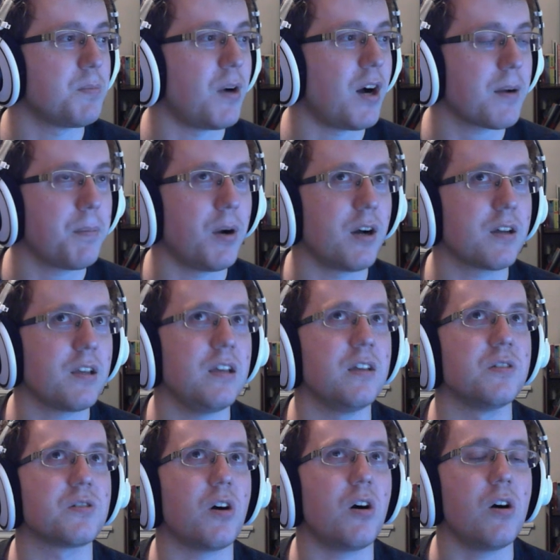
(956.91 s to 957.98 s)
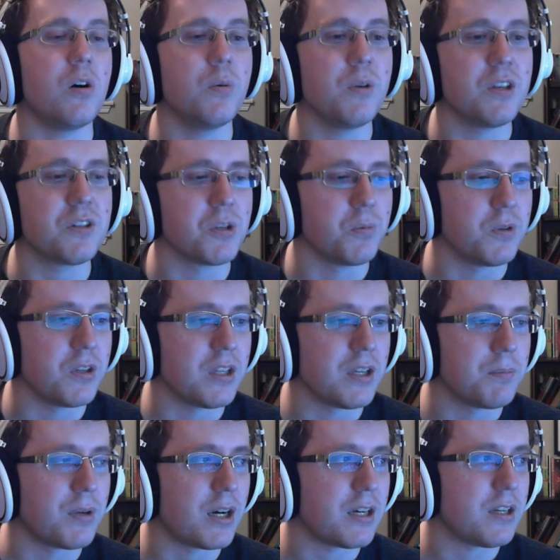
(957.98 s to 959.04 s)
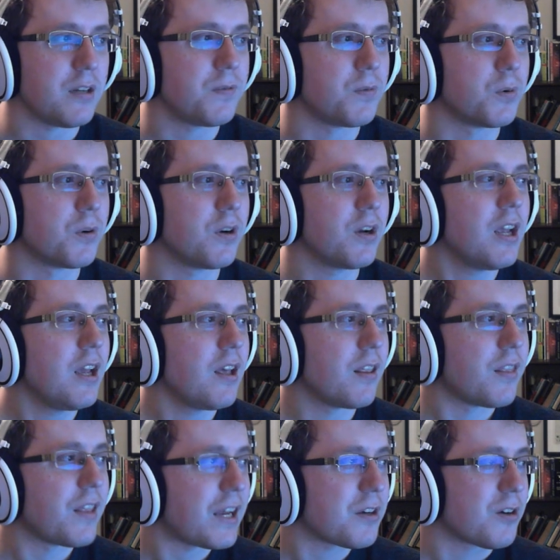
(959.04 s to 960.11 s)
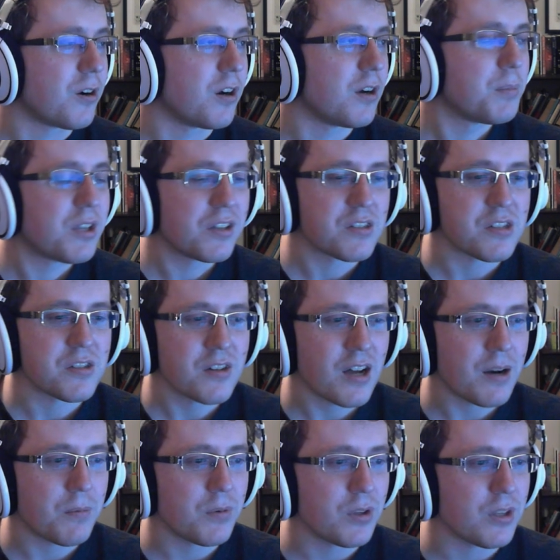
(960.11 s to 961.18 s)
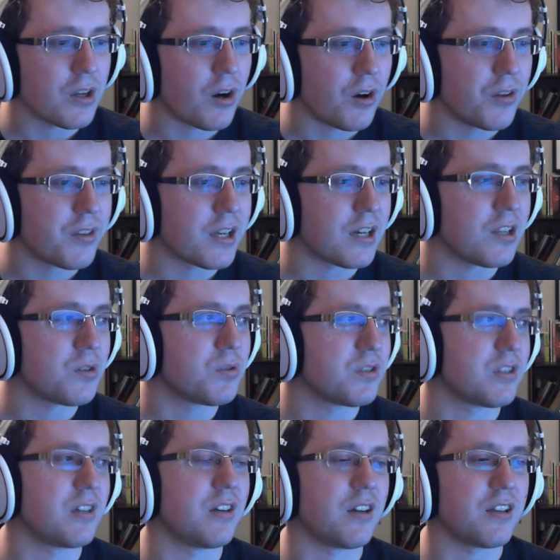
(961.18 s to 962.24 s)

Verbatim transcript: Pokpok is always a willing body for that card because he's not really all that interested in